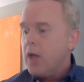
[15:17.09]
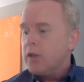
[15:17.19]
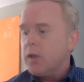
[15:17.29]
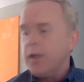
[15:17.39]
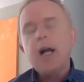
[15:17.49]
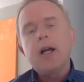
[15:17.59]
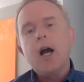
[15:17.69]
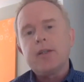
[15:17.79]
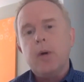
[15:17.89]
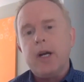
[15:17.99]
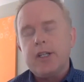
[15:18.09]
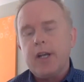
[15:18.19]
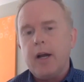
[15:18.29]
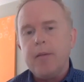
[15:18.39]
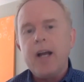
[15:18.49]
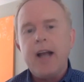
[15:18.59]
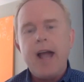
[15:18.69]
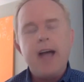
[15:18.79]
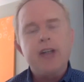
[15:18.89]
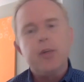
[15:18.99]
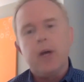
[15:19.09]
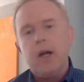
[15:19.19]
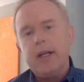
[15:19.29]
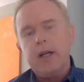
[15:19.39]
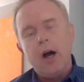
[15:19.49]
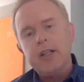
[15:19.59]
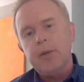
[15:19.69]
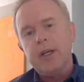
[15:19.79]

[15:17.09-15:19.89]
So the not cost question, I'm not going to ask you what Ollie costs,